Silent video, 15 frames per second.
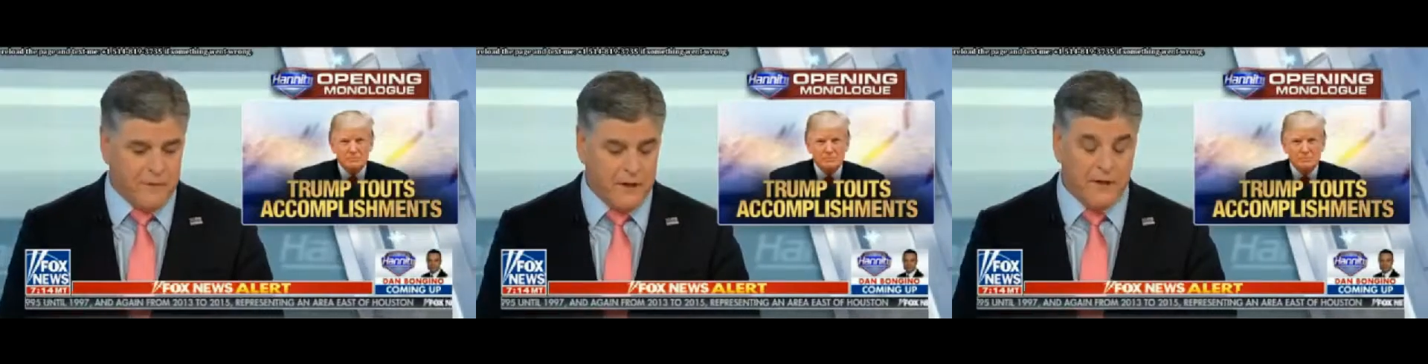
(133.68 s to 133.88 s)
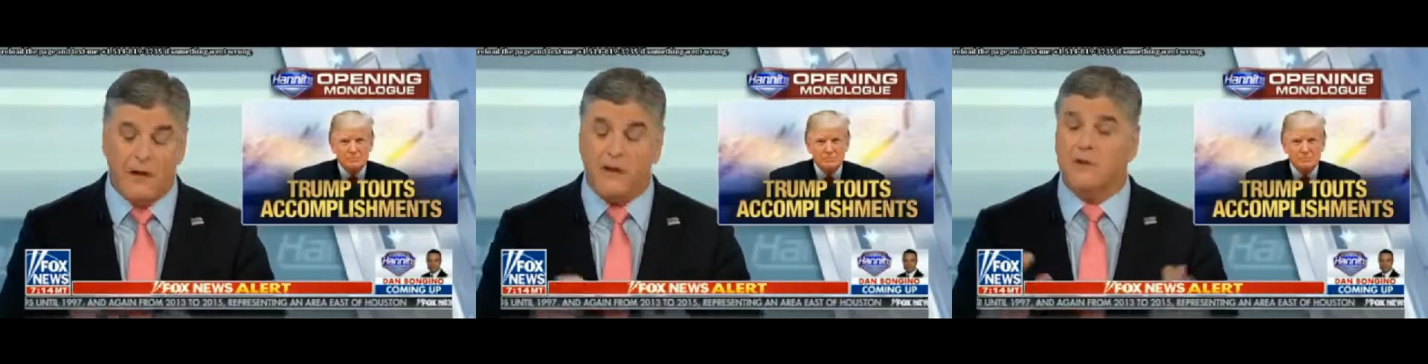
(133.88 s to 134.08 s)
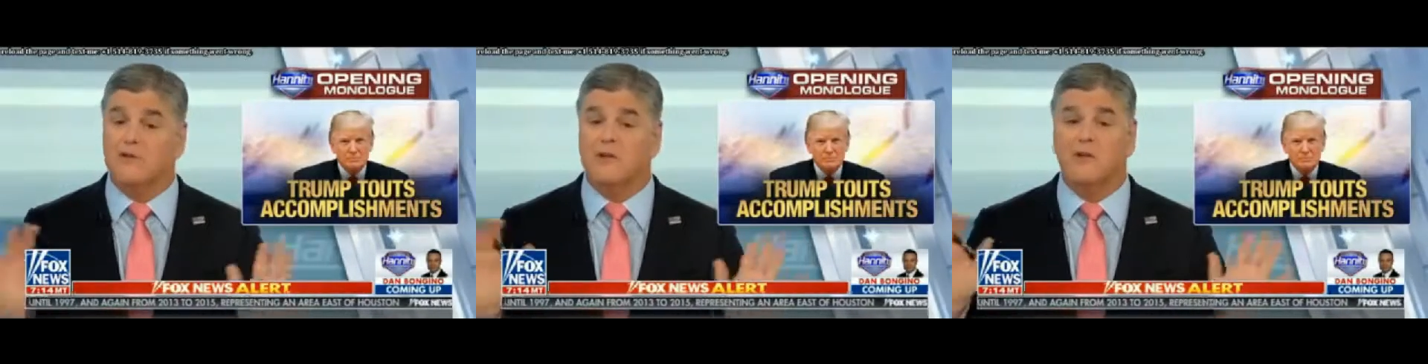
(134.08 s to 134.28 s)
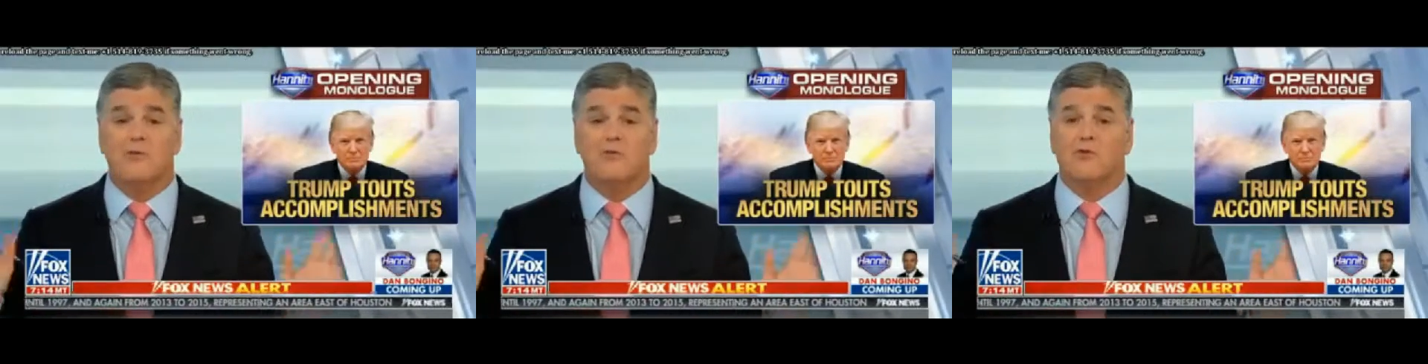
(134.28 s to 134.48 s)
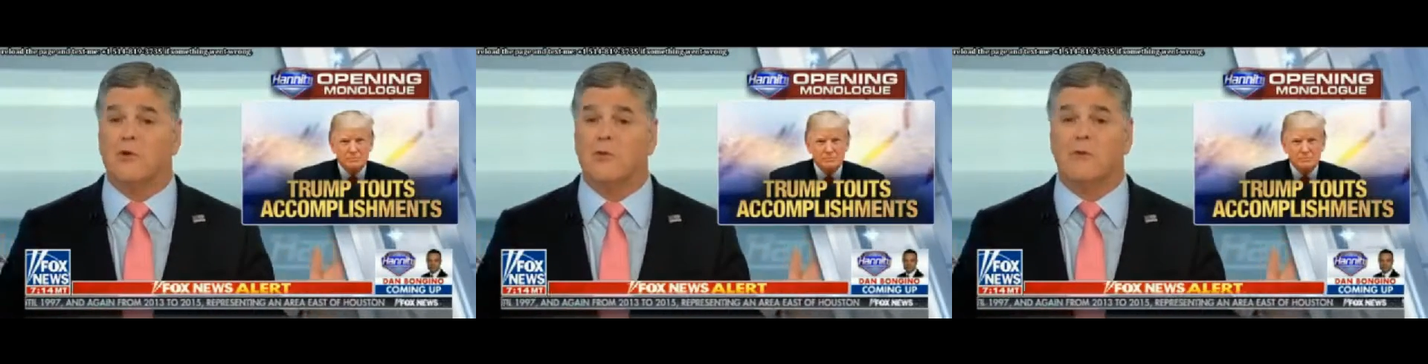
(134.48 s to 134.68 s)
I guarantee you
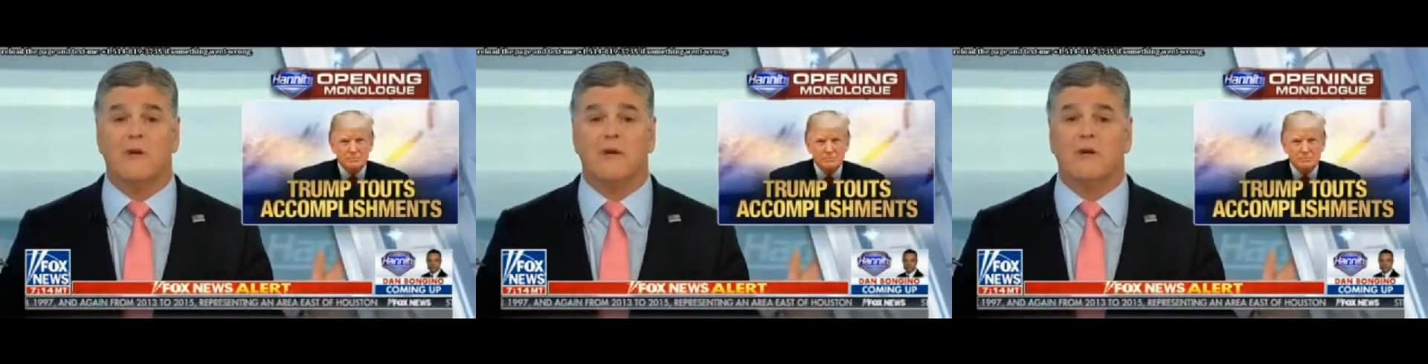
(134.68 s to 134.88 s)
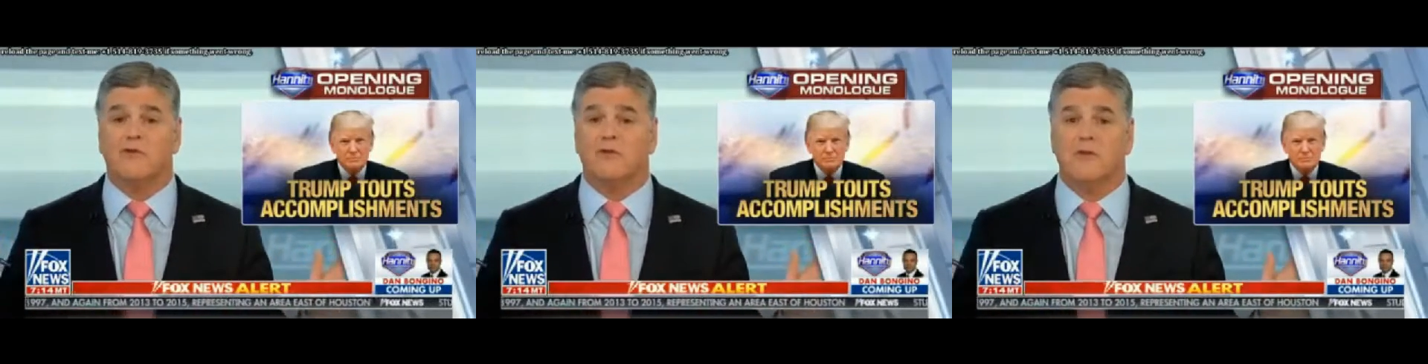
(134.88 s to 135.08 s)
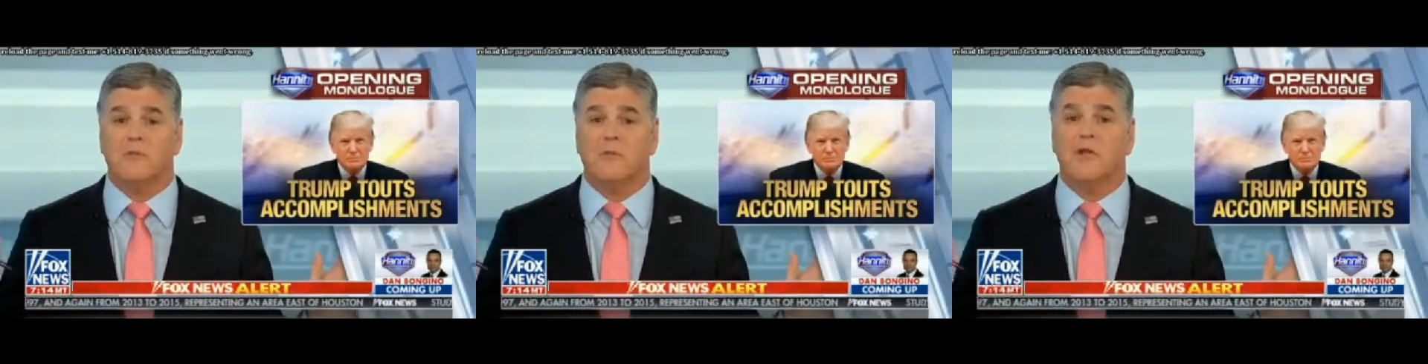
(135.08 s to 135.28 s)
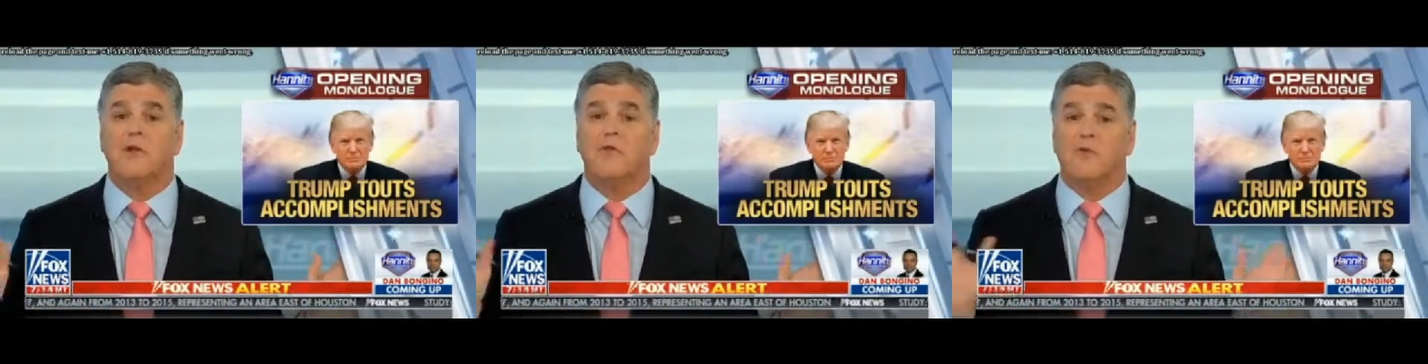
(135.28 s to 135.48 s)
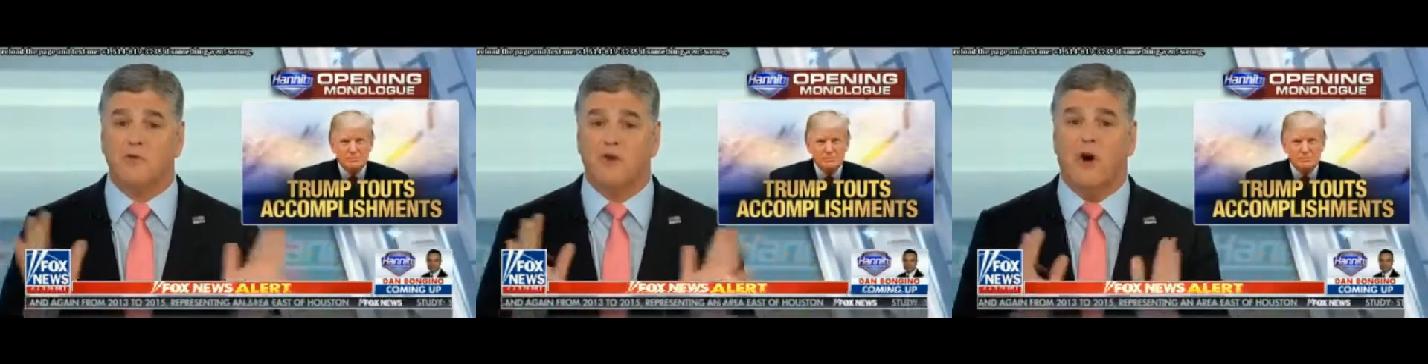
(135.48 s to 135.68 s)
nobody else in the
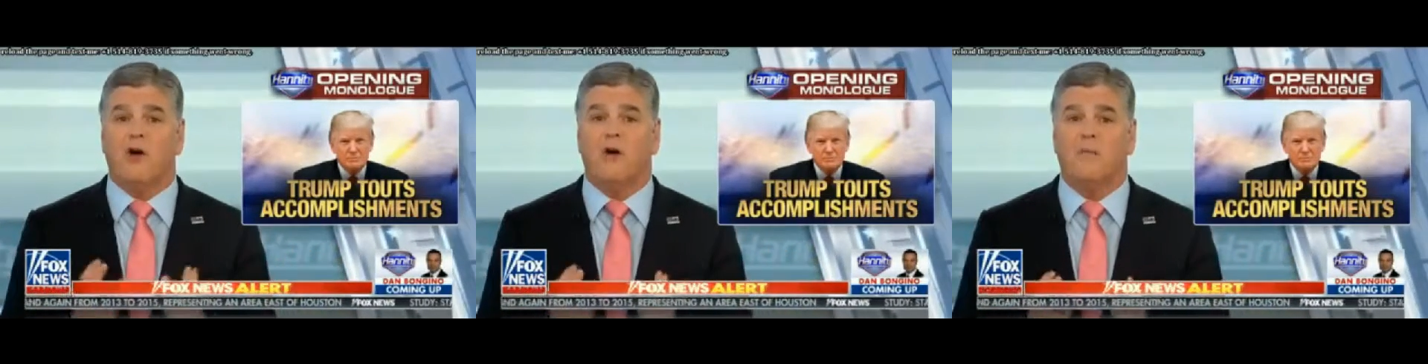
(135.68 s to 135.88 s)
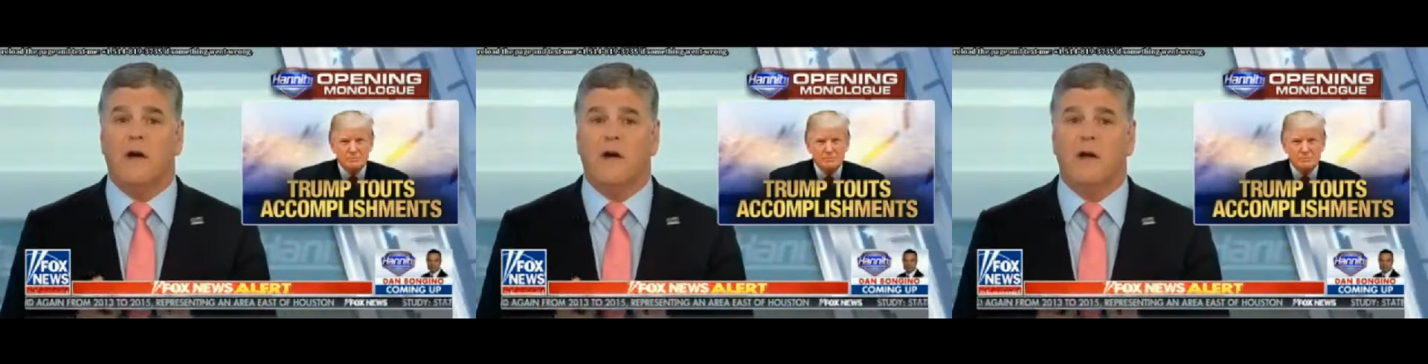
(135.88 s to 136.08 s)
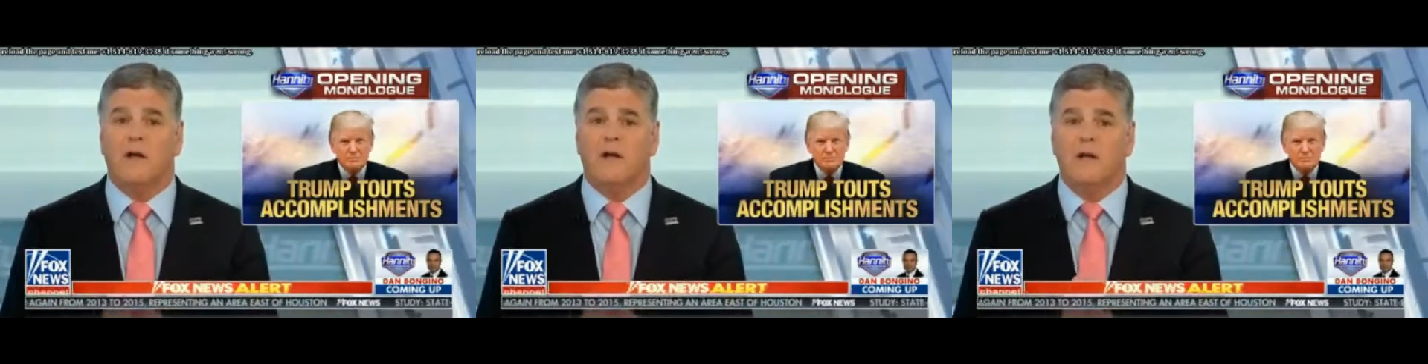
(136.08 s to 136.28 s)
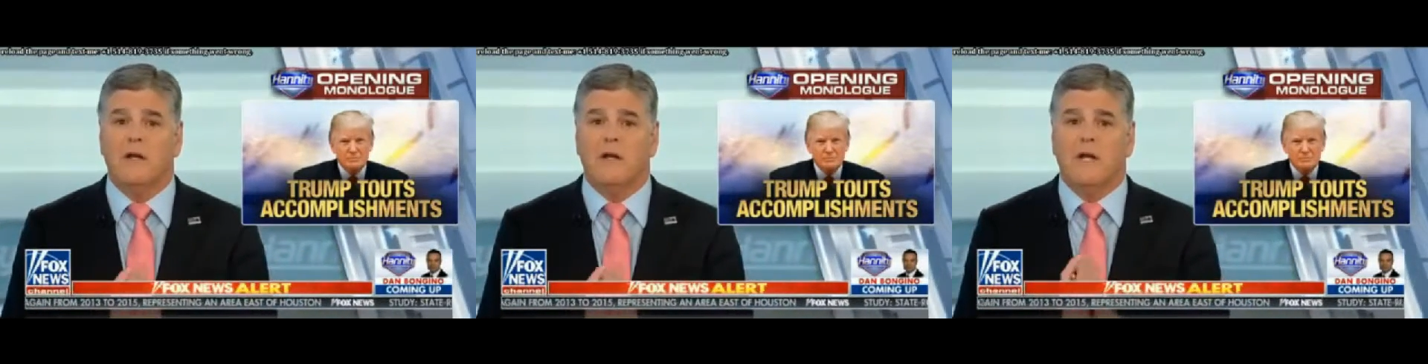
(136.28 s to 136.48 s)
media will talk about it.